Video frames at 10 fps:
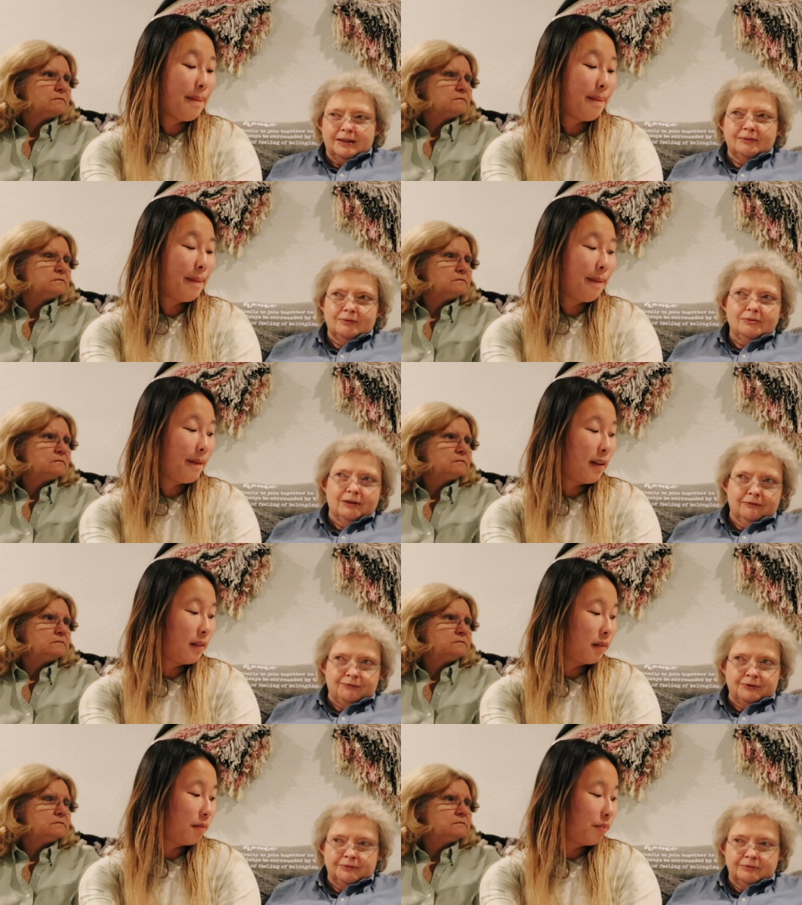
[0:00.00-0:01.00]
Speaker 1: had quite a
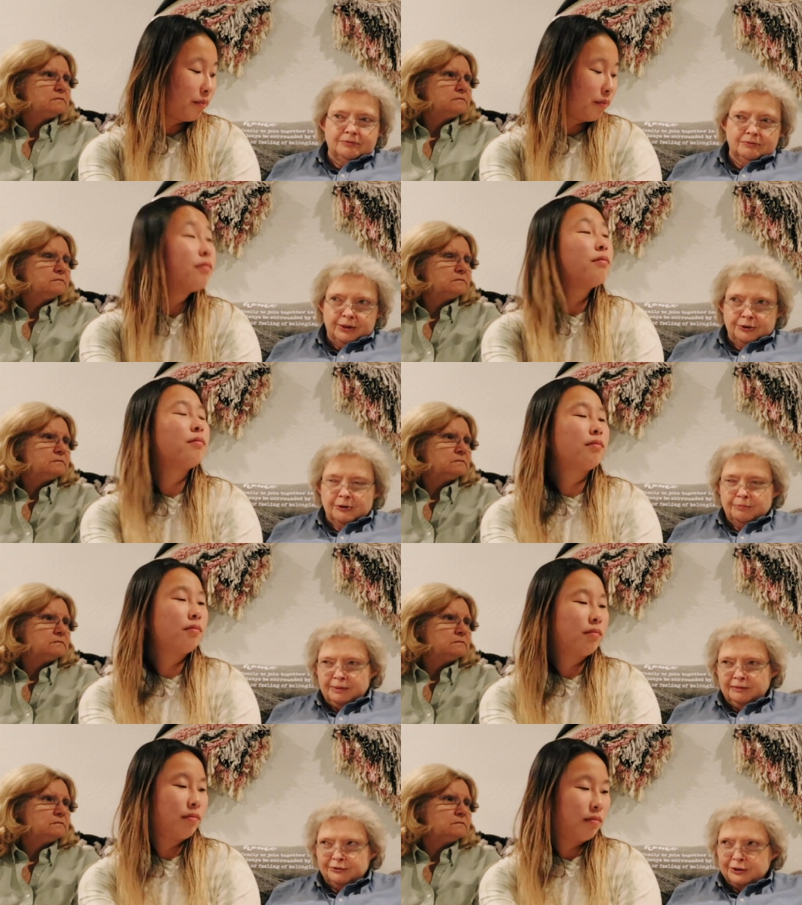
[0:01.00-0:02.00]
few adult
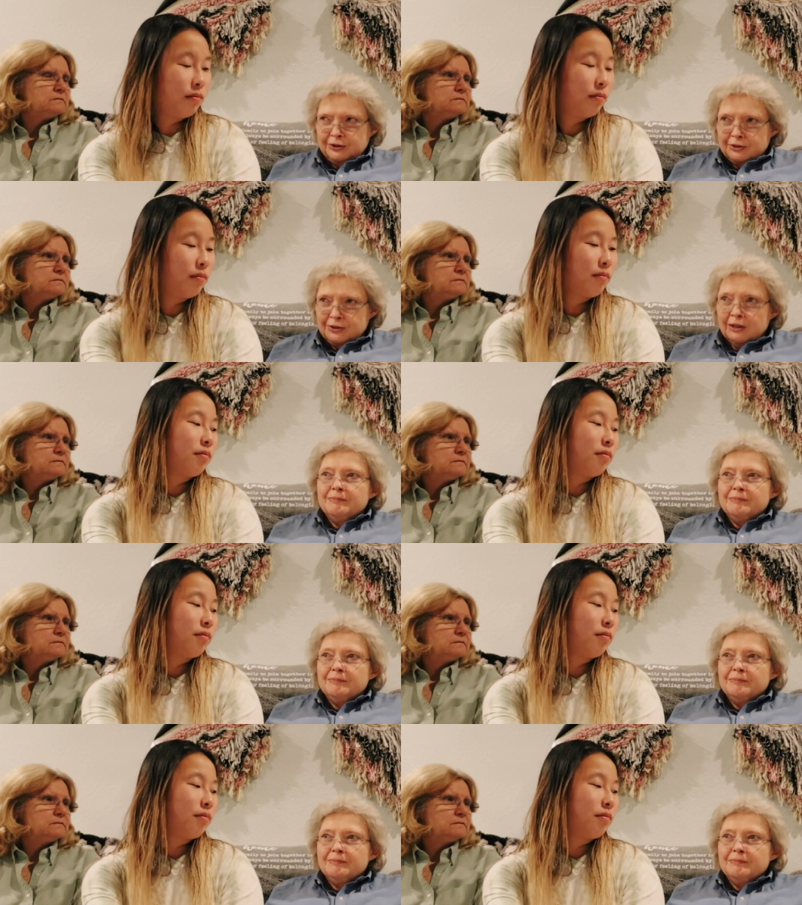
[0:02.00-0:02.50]
beverages.